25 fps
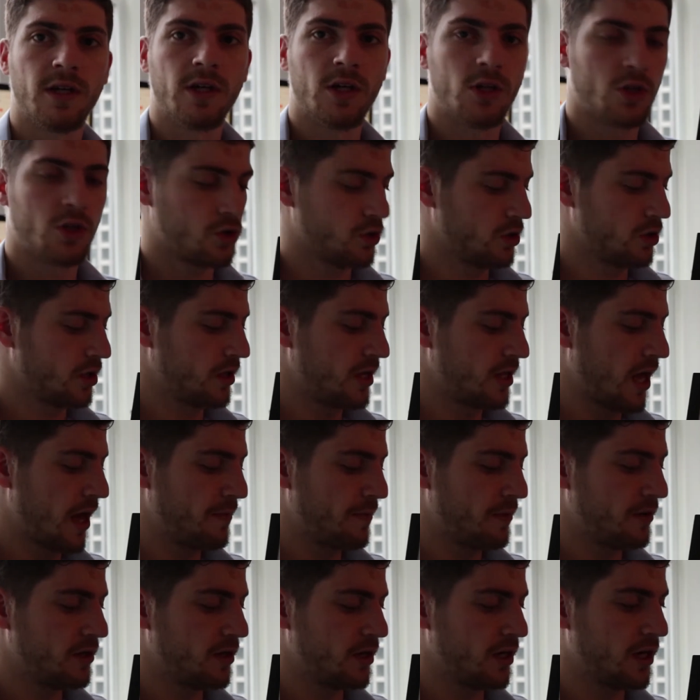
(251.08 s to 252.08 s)
So they
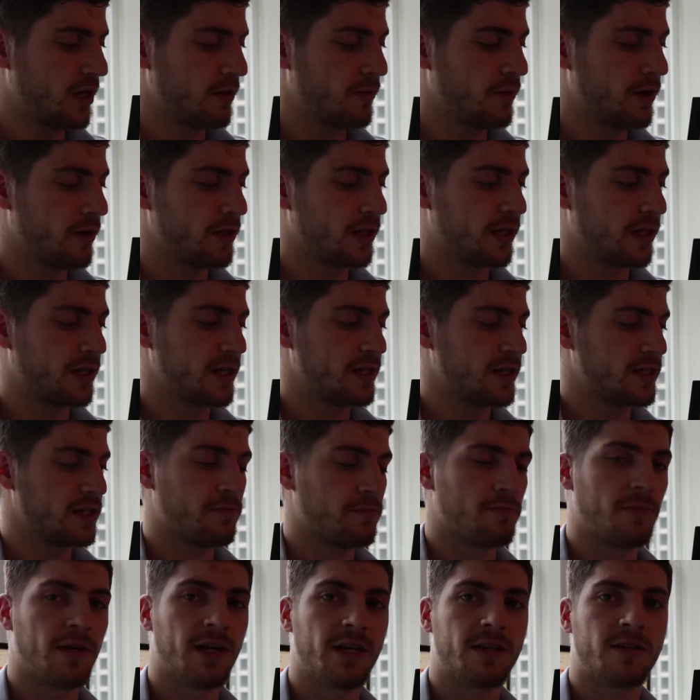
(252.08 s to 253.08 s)
type in their email, they click
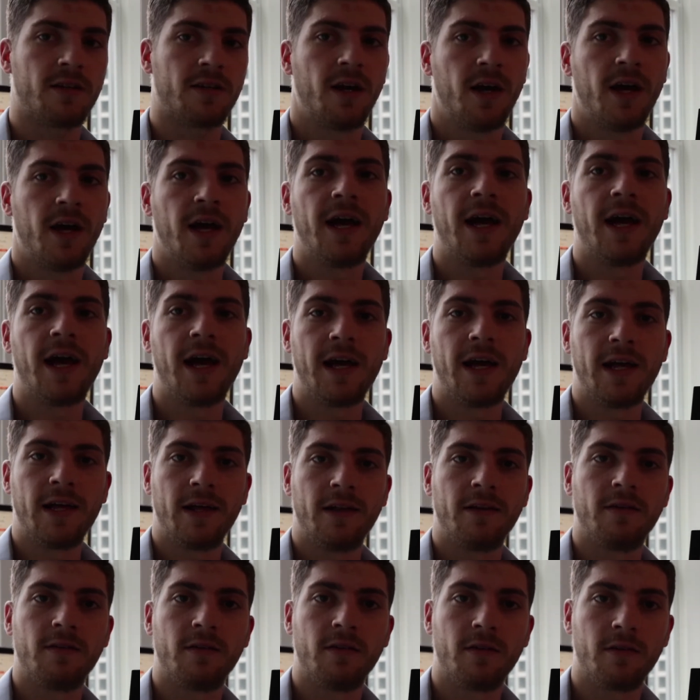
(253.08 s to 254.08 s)
submit,
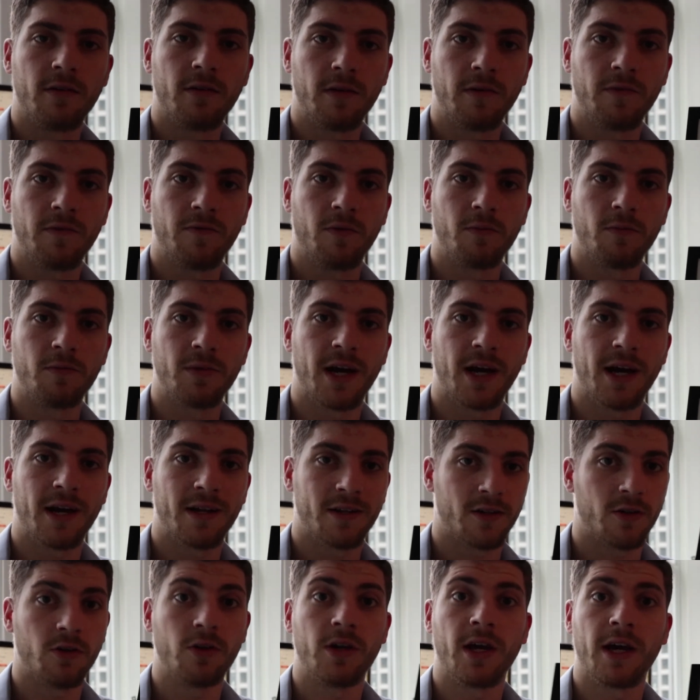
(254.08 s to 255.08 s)
and from
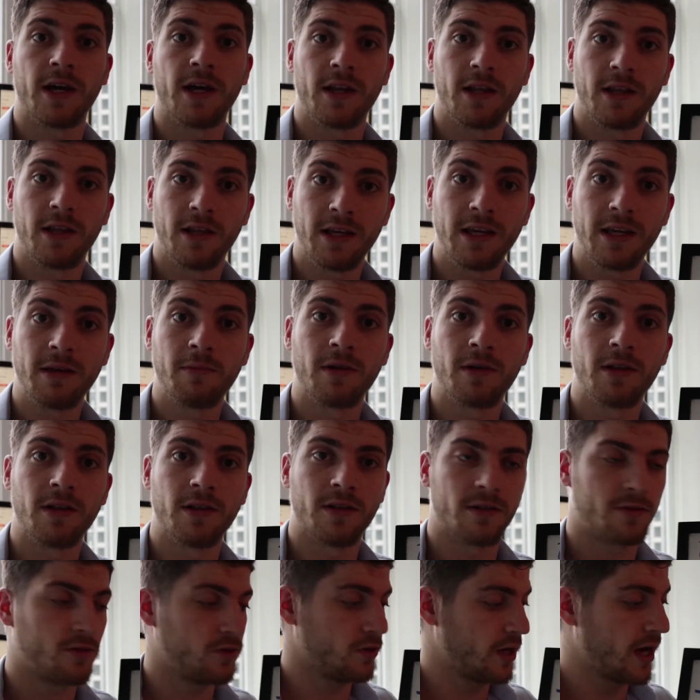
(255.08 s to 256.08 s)
that you get an
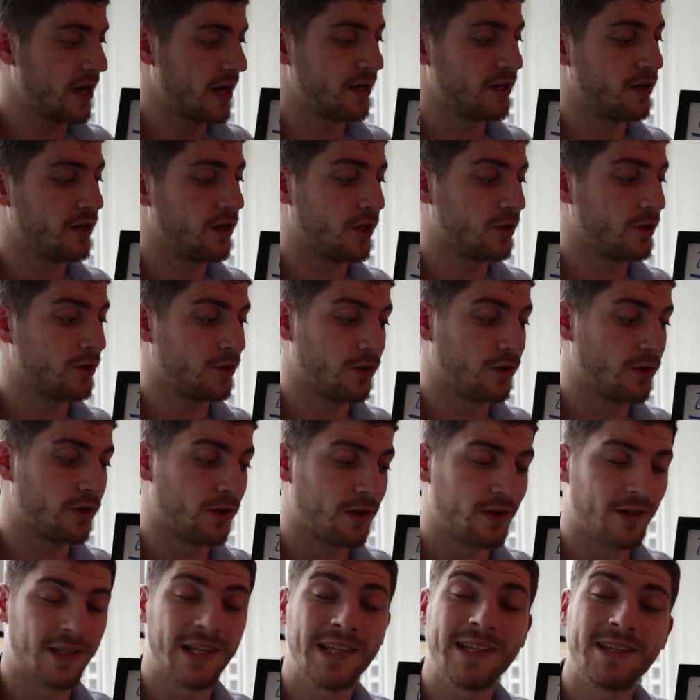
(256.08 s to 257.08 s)
email added onto
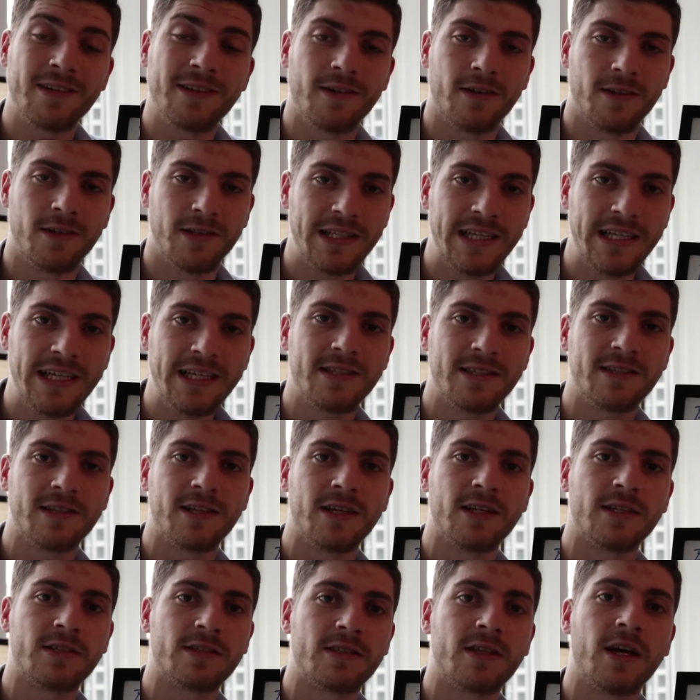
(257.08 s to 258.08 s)
your leads
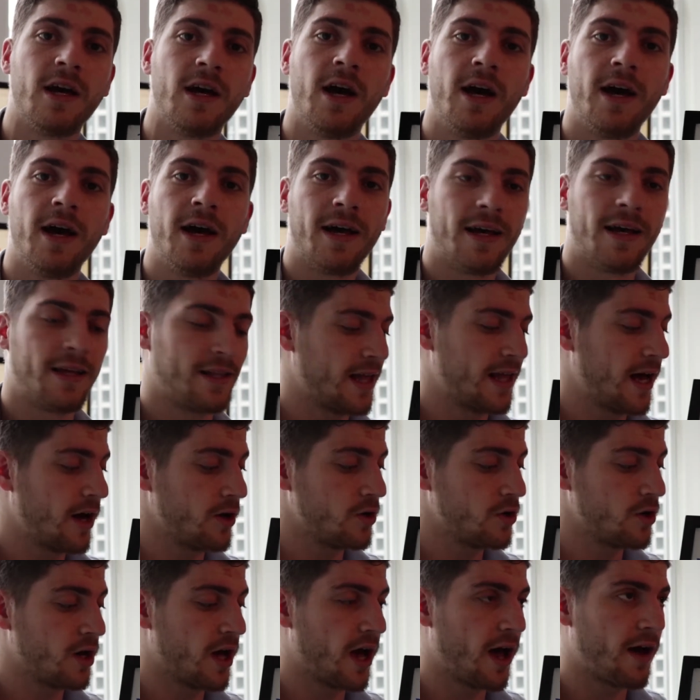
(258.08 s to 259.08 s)
list, and now
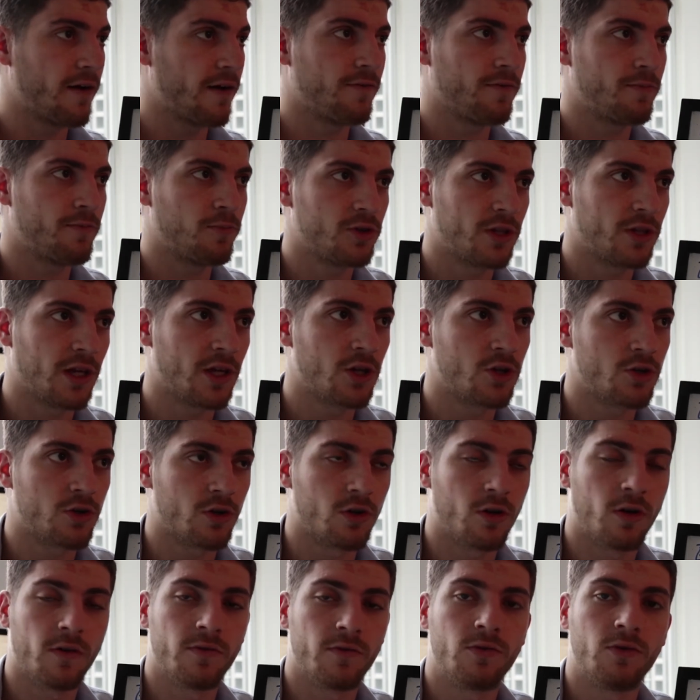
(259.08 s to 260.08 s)
you have
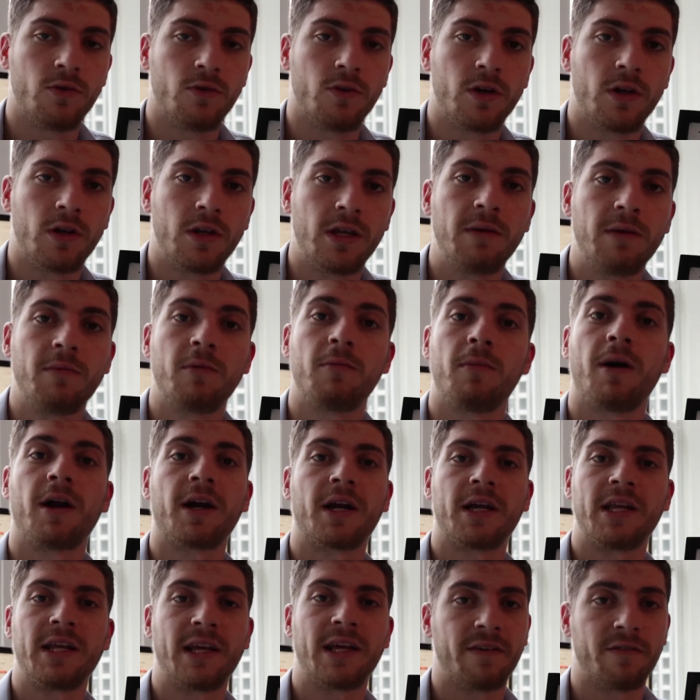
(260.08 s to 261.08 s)
potential of doing email
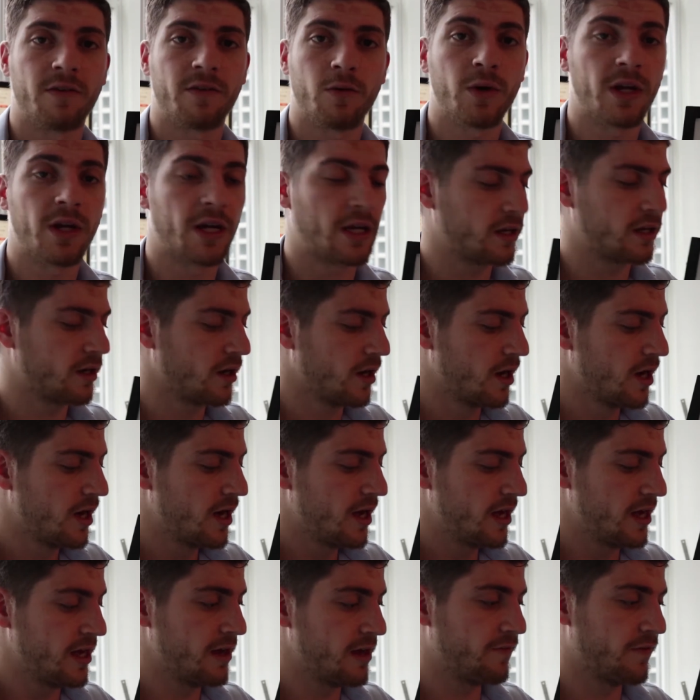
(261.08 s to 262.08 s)
marketing every week.
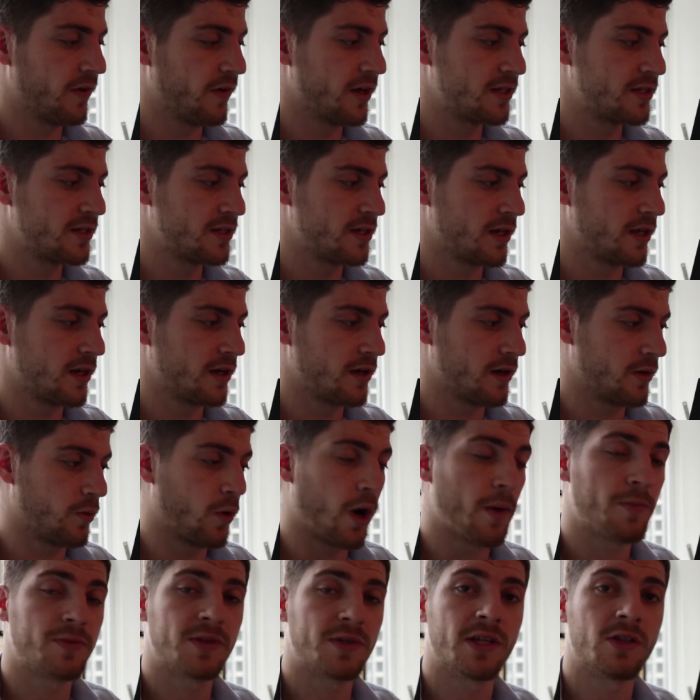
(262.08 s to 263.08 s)
If it's a
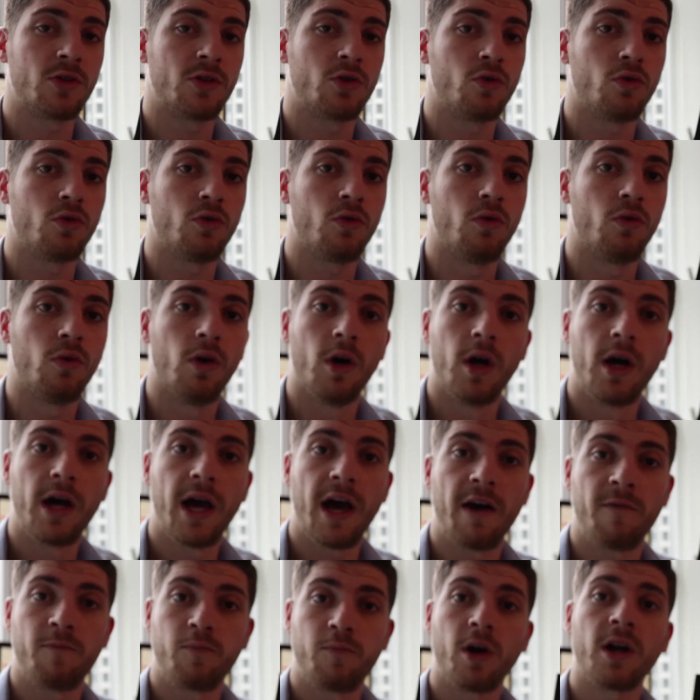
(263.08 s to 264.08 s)
website to
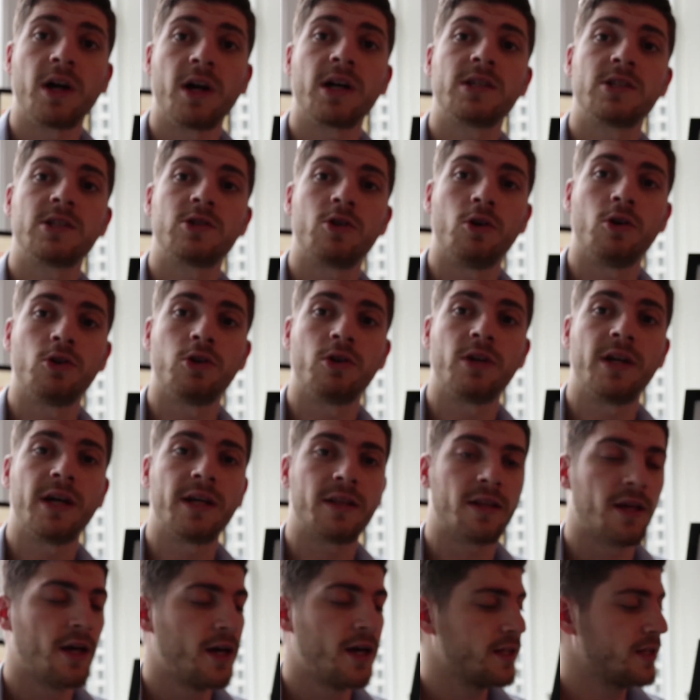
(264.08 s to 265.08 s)
have products sold on
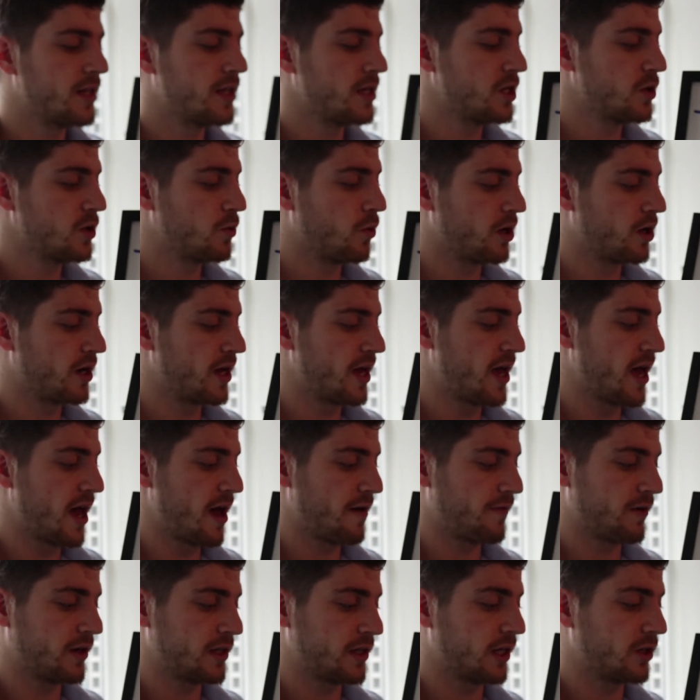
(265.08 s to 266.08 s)
it, then you want to
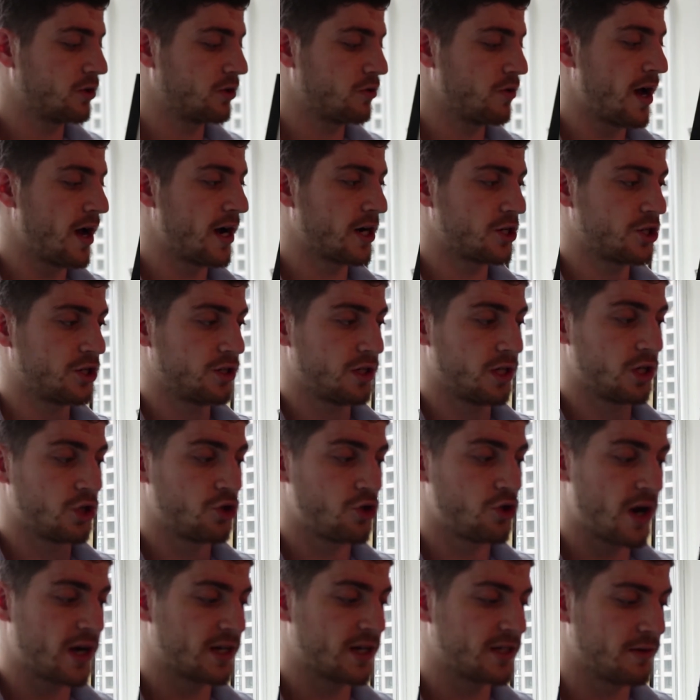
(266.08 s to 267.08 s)
have a click to action that
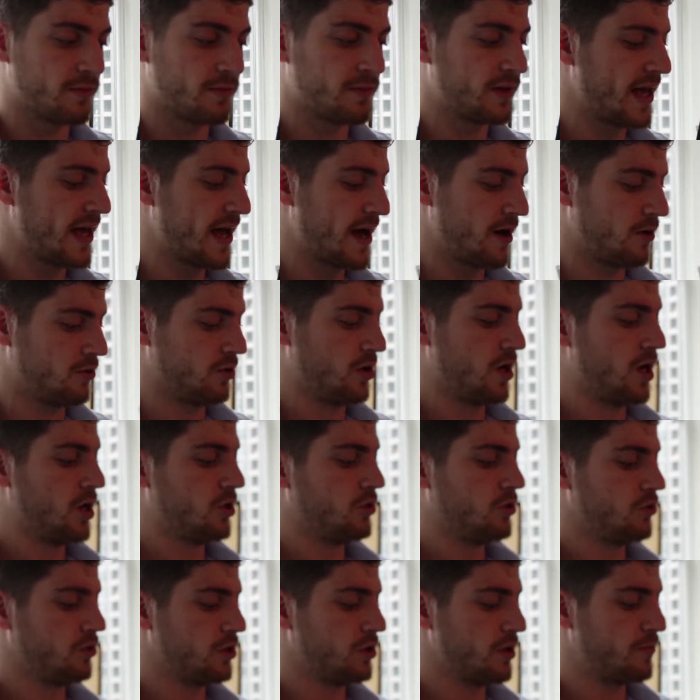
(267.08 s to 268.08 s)
drags them down
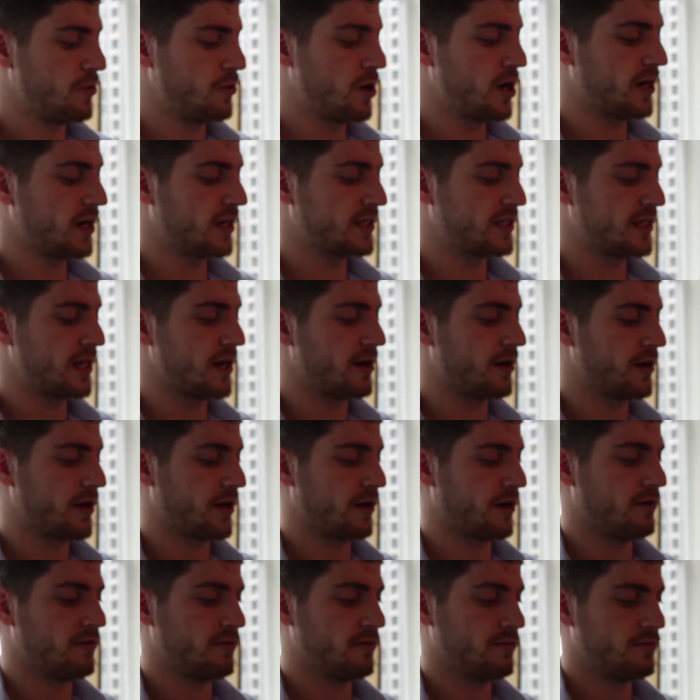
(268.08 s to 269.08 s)
to the products
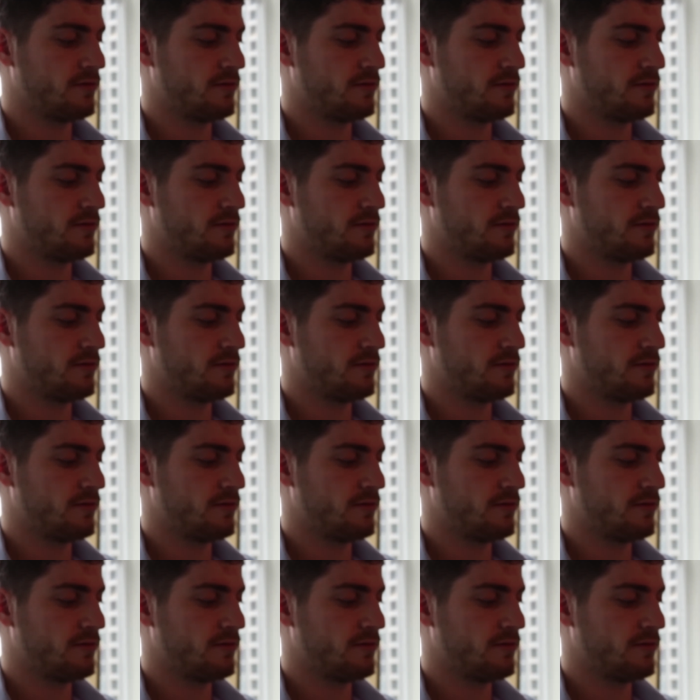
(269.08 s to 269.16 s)
area.